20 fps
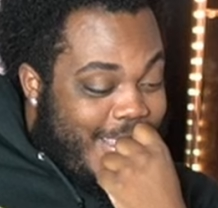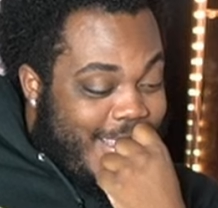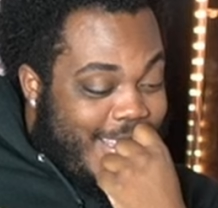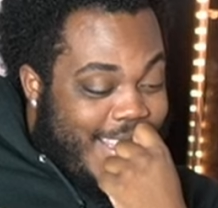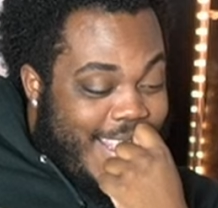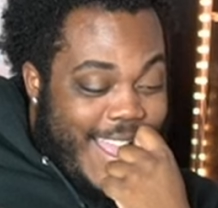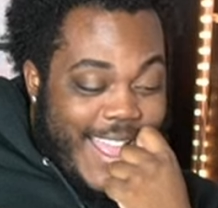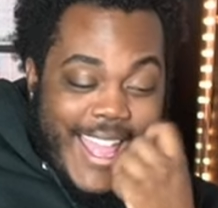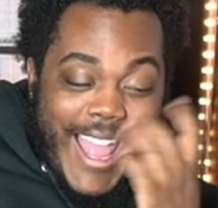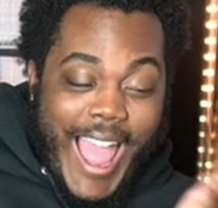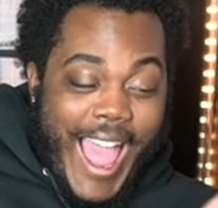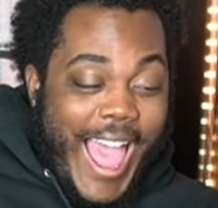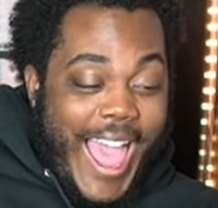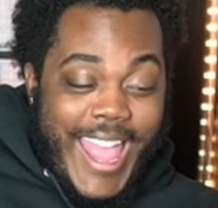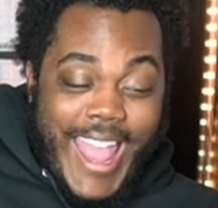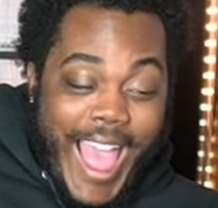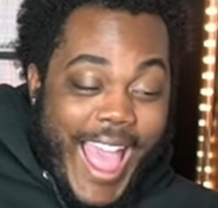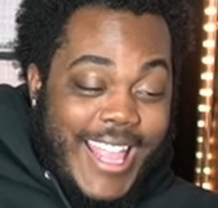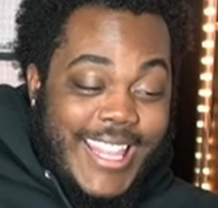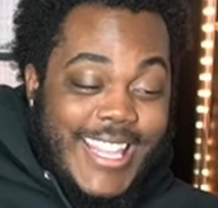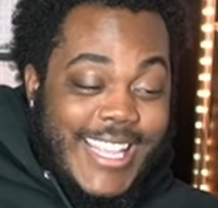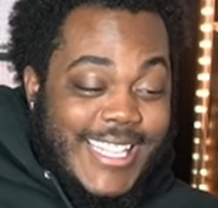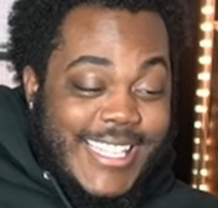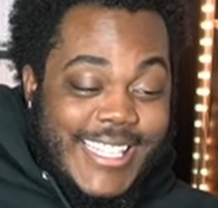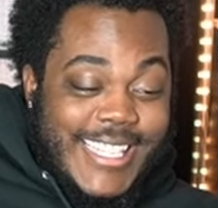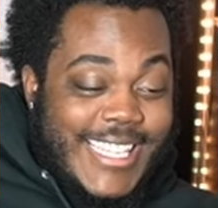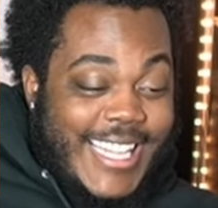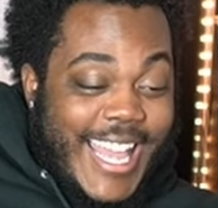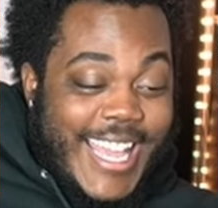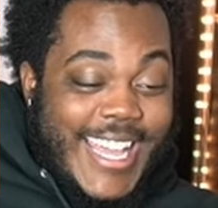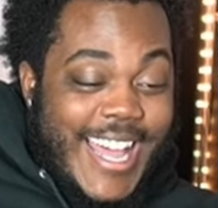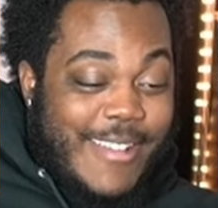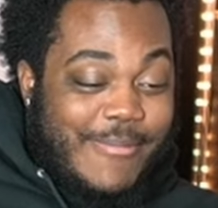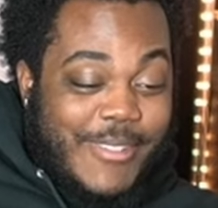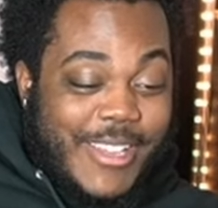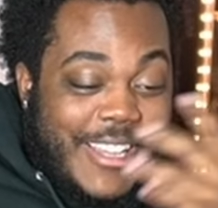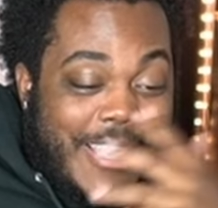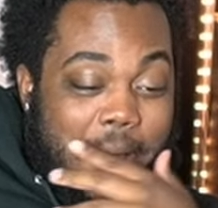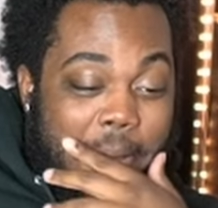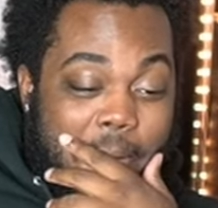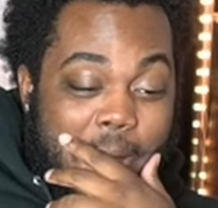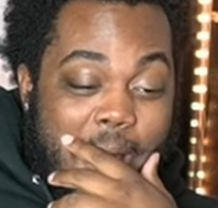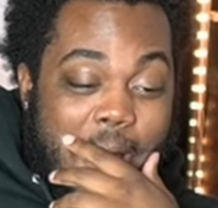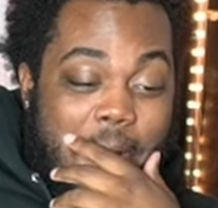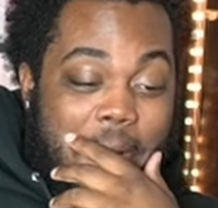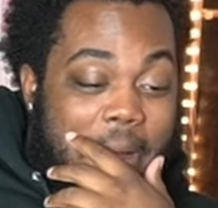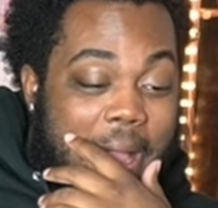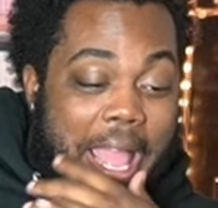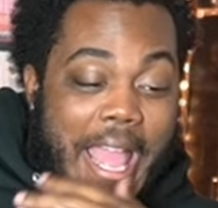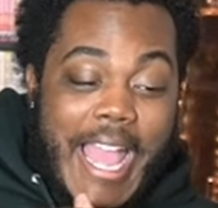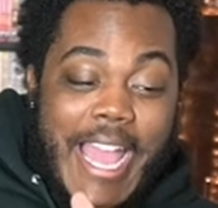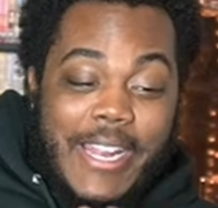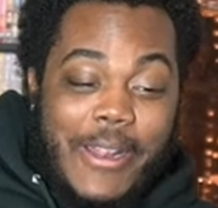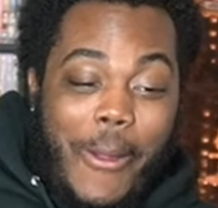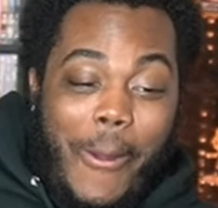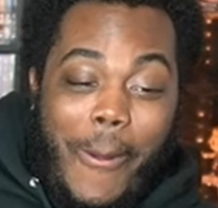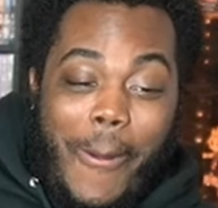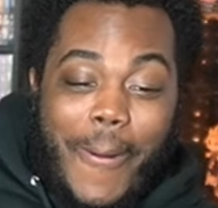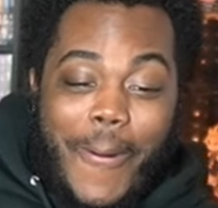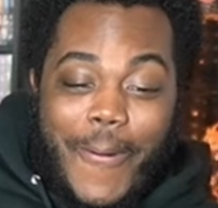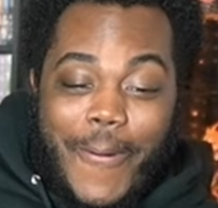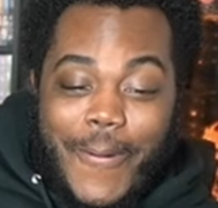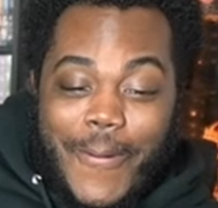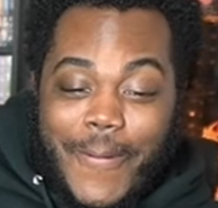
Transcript: god, I didn't see that coming at all.